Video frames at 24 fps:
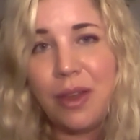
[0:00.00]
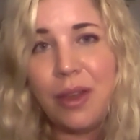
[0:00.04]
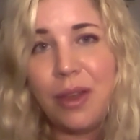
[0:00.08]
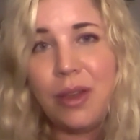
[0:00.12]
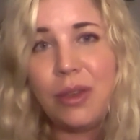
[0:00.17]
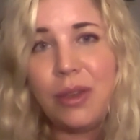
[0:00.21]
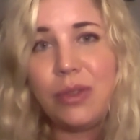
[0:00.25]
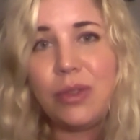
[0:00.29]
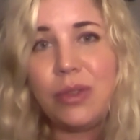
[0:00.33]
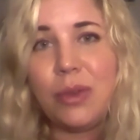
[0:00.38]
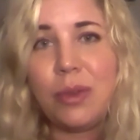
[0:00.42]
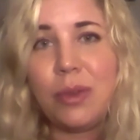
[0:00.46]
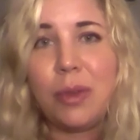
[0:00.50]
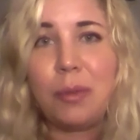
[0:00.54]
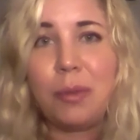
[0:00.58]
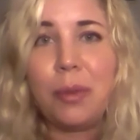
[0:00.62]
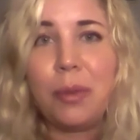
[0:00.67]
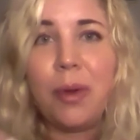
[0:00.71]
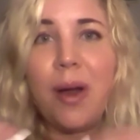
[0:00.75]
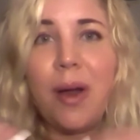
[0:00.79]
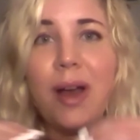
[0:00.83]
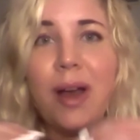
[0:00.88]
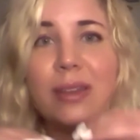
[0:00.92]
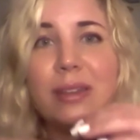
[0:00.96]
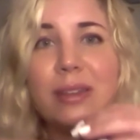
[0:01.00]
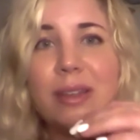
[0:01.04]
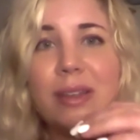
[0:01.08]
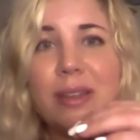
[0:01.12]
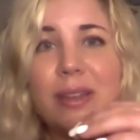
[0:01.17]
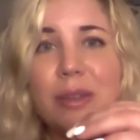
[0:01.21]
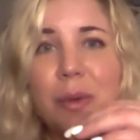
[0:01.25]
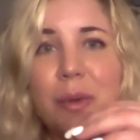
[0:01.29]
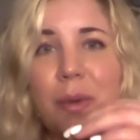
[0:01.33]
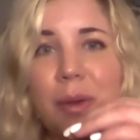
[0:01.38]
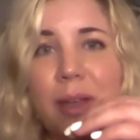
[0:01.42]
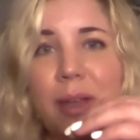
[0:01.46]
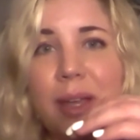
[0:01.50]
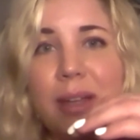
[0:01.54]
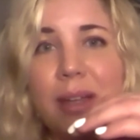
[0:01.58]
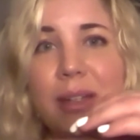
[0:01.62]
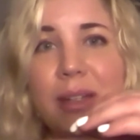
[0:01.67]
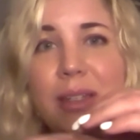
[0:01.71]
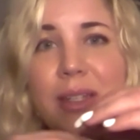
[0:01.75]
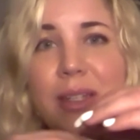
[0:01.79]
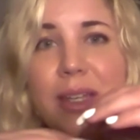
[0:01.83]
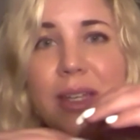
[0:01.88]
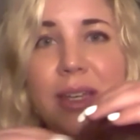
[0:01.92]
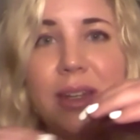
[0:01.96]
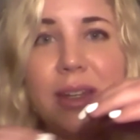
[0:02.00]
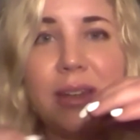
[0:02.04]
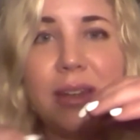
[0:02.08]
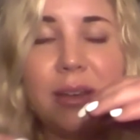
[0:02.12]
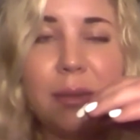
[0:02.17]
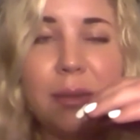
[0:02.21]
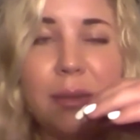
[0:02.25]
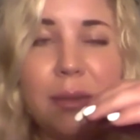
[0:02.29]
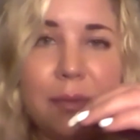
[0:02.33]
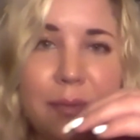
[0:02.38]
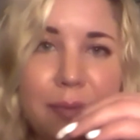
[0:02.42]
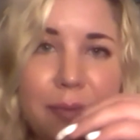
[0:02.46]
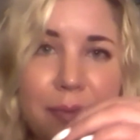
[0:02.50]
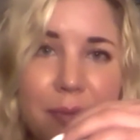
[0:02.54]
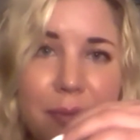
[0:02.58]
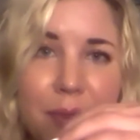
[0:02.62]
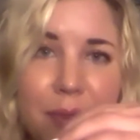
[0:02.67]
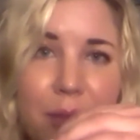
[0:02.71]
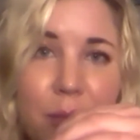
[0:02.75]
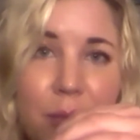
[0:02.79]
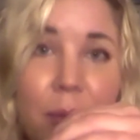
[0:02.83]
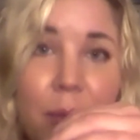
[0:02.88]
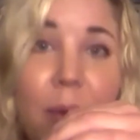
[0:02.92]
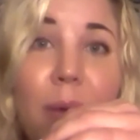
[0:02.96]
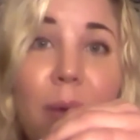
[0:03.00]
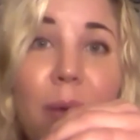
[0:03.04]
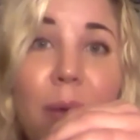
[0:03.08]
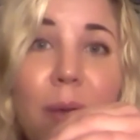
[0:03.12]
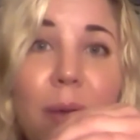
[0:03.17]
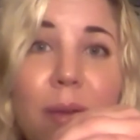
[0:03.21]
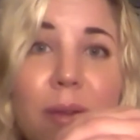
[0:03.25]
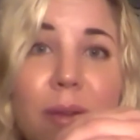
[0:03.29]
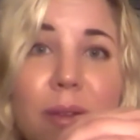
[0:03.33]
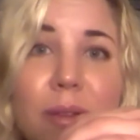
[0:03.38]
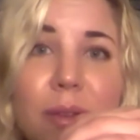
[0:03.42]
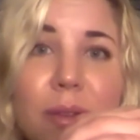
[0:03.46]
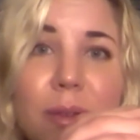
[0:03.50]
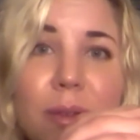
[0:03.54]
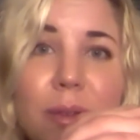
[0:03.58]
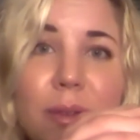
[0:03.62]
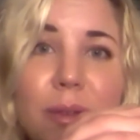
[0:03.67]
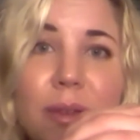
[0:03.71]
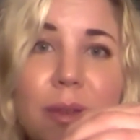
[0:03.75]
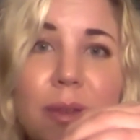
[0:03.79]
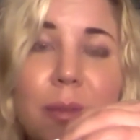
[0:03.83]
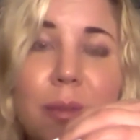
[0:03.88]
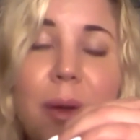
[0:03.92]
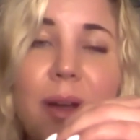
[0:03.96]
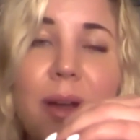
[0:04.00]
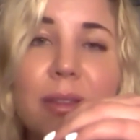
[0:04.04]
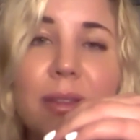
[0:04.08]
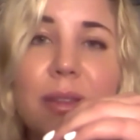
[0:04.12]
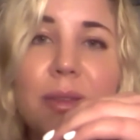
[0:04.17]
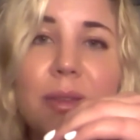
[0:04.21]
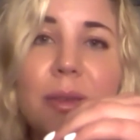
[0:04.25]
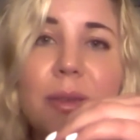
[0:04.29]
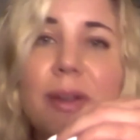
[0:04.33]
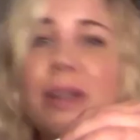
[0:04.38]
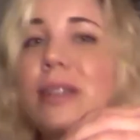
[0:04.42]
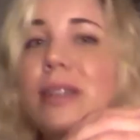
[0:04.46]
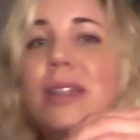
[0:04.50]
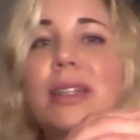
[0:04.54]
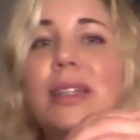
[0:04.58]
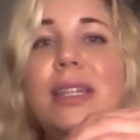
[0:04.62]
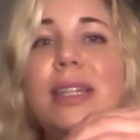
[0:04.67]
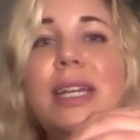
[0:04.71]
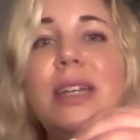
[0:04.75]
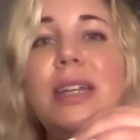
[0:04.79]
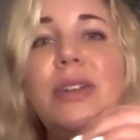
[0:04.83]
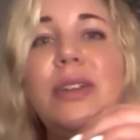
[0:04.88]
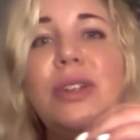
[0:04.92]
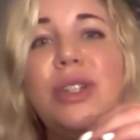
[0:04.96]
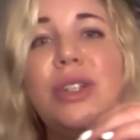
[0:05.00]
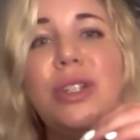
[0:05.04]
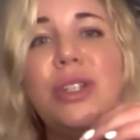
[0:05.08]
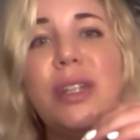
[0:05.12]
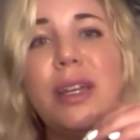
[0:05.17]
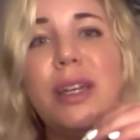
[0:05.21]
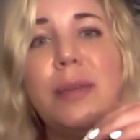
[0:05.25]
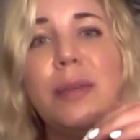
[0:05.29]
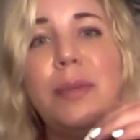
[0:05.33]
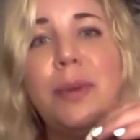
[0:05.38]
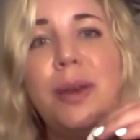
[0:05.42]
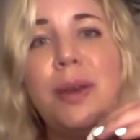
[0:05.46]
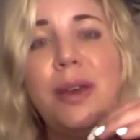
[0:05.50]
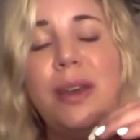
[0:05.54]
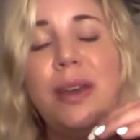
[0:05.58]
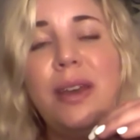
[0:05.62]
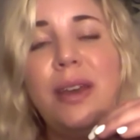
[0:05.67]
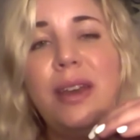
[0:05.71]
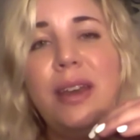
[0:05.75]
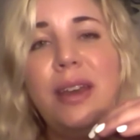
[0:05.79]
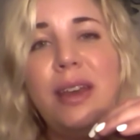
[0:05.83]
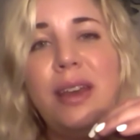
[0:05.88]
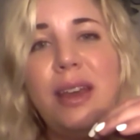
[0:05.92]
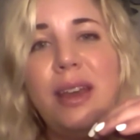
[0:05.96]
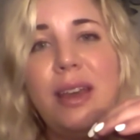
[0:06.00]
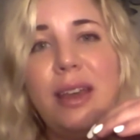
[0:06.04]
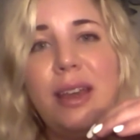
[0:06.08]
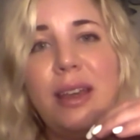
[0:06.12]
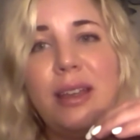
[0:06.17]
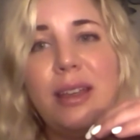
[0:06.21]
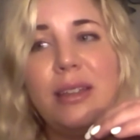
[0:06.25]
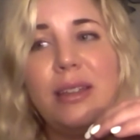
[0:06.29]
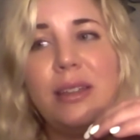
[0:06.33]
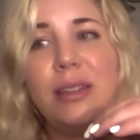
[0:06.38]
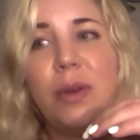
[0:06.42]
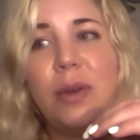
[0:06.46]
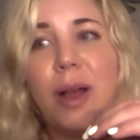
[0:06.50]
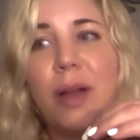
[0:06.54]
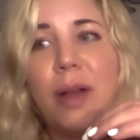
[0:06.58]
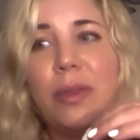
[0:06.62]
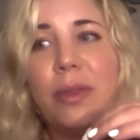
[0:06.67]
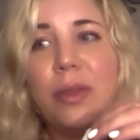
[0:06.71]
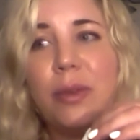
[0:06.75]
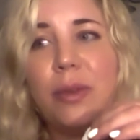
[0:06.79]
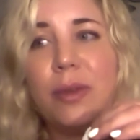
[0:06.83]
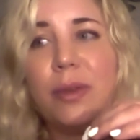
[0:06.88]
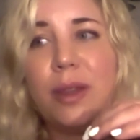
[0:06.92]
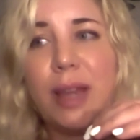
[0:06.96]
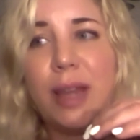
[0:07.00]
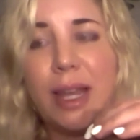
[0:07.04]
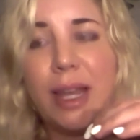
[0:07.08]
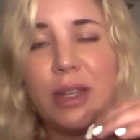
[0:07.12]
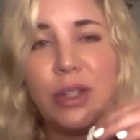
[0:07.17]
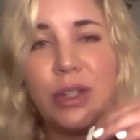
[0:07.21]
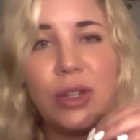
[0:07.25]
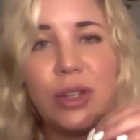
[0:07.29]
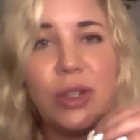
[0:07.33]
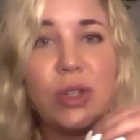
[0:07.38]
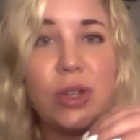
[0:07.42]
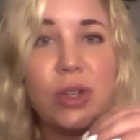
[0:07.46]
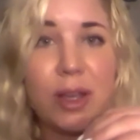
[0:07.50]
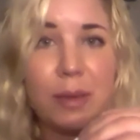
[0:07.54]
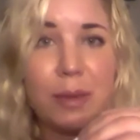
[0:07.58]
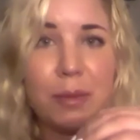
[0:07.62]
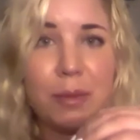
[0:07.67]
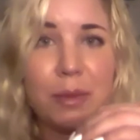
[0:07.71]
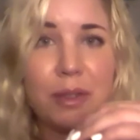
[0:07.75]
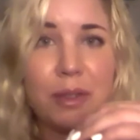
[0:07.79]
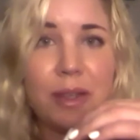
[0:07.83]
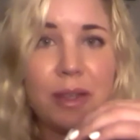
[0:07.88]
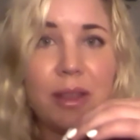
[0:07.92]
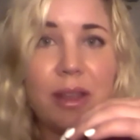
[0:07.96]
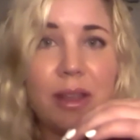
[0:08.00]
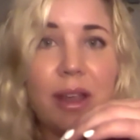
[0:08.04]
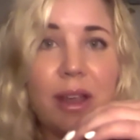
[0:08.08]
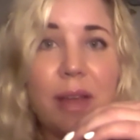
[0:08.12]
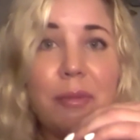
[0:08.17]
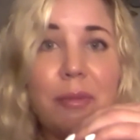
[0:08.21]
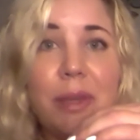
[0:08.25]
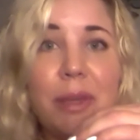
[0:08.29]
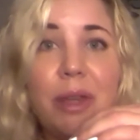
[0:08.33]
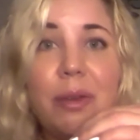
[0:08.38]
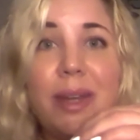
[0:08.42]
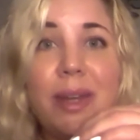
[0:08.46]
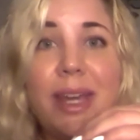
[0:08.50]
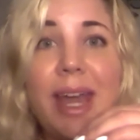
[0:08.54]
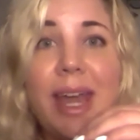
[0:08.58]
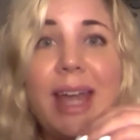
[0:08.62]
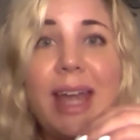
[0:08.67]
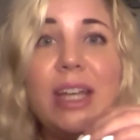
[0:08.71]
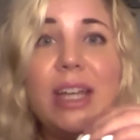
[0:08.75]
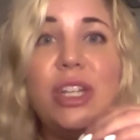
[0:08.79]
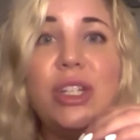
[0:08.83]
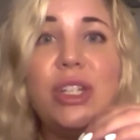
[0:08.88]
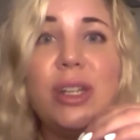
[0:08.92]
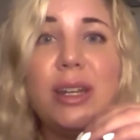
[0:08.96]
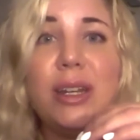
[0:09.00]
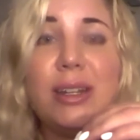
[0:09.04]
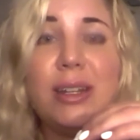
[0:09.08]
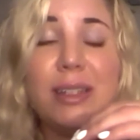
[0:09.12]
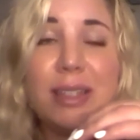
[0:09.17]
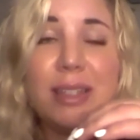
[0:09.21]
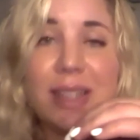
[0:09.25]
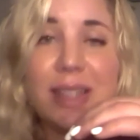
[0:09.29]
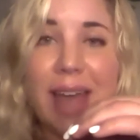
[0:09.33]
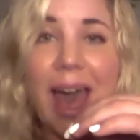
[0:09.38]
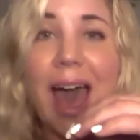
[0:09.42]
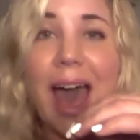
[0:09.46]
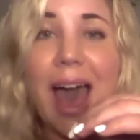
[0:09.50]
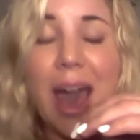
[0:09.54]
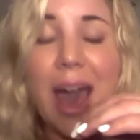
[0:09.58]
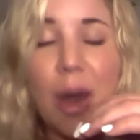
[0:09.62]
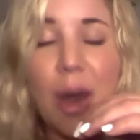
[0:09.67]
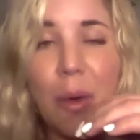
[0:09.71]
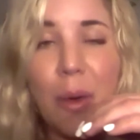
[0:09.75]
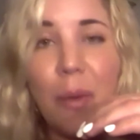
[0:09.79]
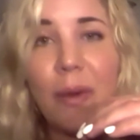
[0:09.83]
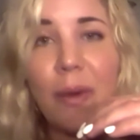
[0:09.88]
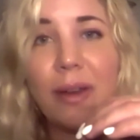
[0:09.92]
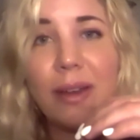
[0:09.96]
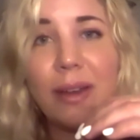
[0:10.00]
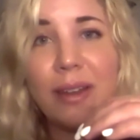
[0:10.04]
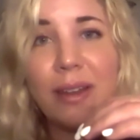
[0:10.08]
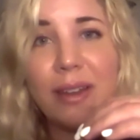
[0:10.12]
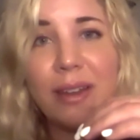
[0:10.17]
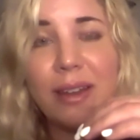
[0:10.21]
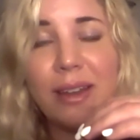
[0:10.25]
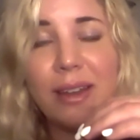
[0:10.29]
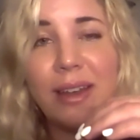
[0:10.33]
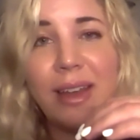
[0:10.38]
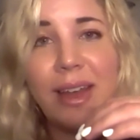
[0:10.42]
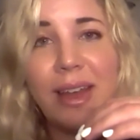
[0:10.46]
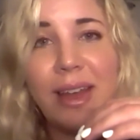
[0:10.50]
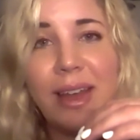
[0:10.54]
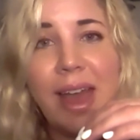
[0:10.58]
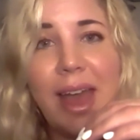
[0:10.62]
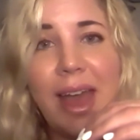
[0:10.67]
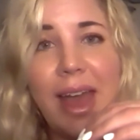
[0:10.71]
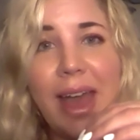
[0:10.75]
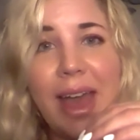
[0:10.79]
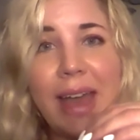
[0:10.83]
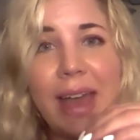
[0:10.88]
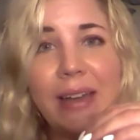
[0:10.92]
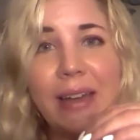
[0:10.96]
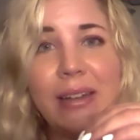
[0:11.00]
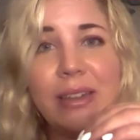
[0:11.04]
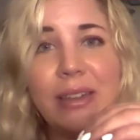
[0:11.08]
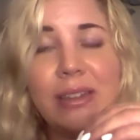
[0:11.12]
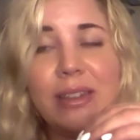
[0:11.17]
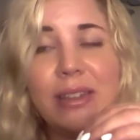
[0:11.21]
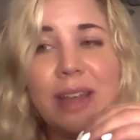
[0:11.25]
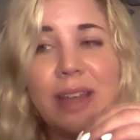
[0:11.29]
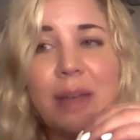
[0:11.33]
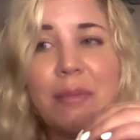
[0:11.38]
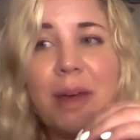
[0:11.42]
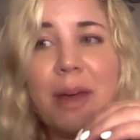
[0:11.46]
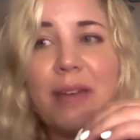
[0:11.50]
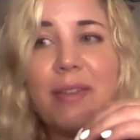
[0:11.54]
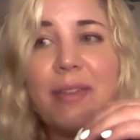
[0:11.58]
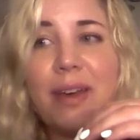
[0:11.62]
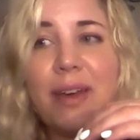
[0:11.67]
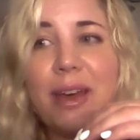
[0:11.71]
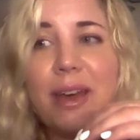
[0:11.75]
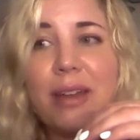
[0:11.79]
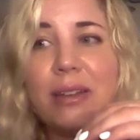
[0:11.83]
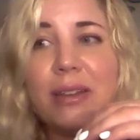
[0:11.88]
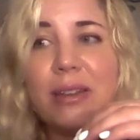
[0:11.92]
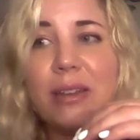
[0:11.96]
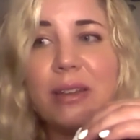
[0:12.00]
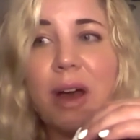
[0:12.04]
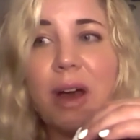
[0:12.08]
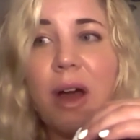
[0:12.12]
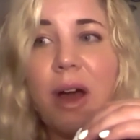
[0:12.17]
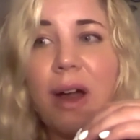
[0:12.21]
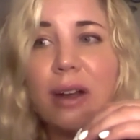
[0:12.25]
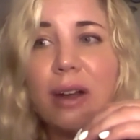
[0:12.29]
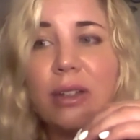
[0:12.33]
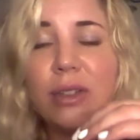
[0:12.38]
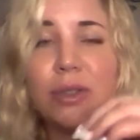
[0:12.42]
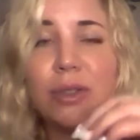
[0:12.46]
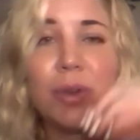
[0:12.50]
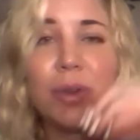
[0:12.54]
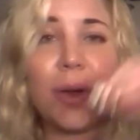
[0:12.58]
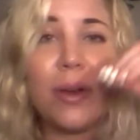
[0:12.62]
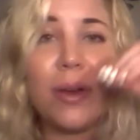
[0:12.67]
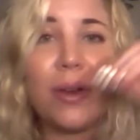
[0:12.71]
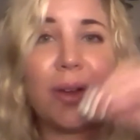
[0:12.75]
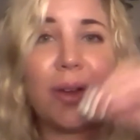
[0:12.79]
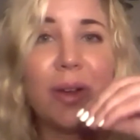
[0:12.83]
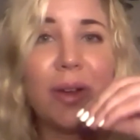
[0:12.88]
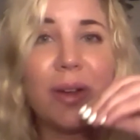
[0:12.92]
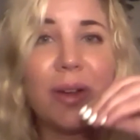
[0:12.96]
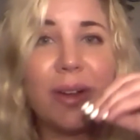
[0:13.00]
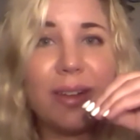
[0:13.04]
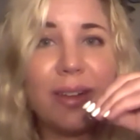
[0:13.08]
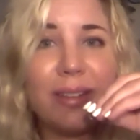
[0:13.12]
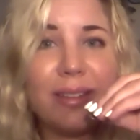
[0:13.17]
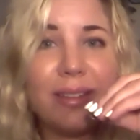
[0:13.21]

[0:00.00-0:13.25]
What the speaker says: So the process-oriented roles, or the process-oriented leadership, is around the relationships and the communication. It's the how. And some of us are stronger